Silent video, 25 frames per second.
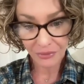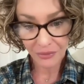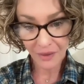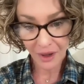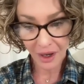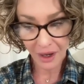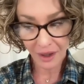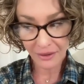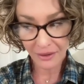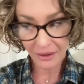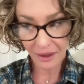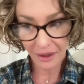
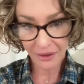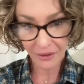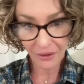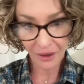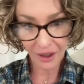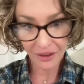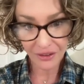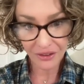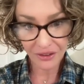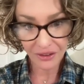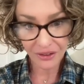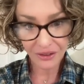I
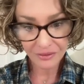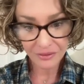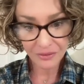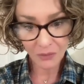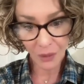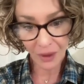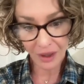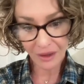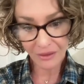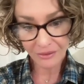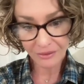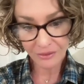digress.
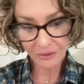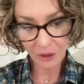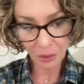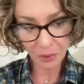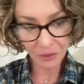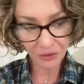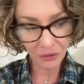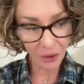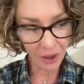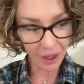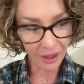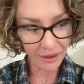Well, no,
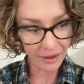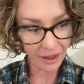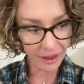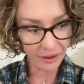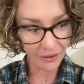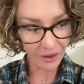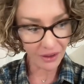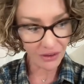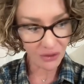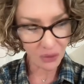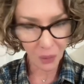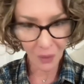before I
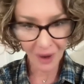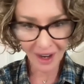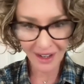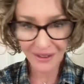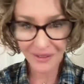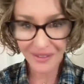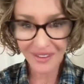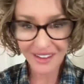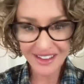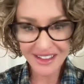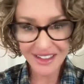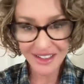digress, why do
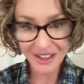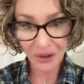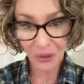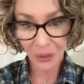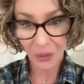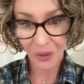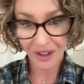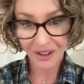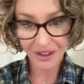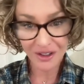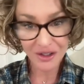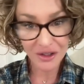they still
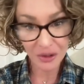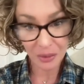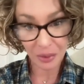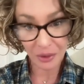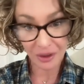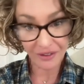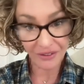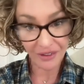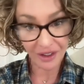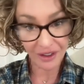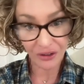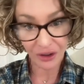want us to
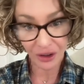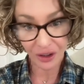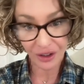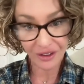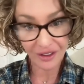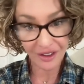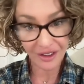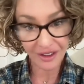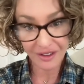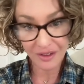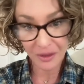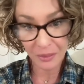believe Antarctica
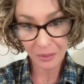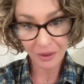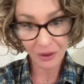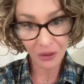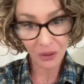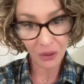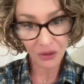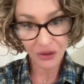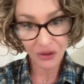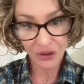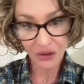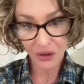is a big
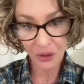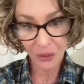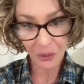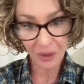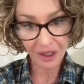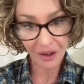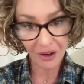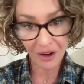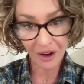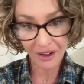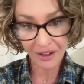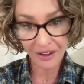old snowy
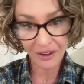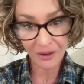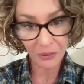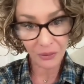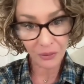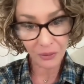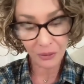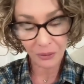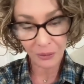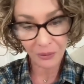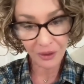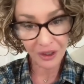continent
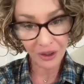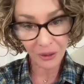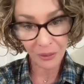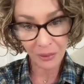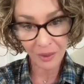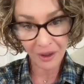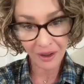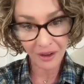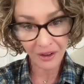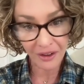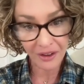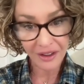when we know
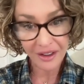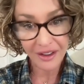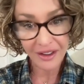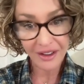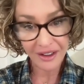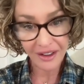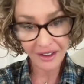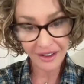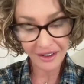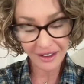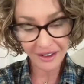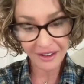better?
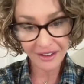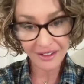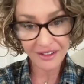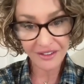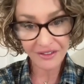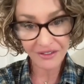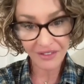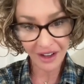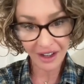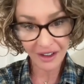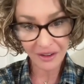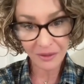It is, in
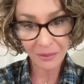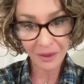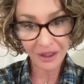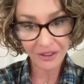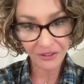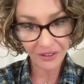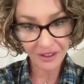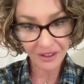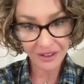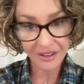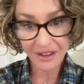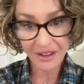fact, my
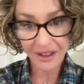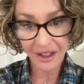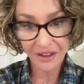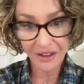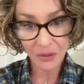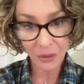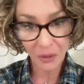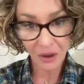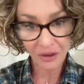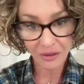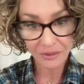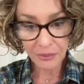friends, an ice
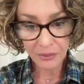wall.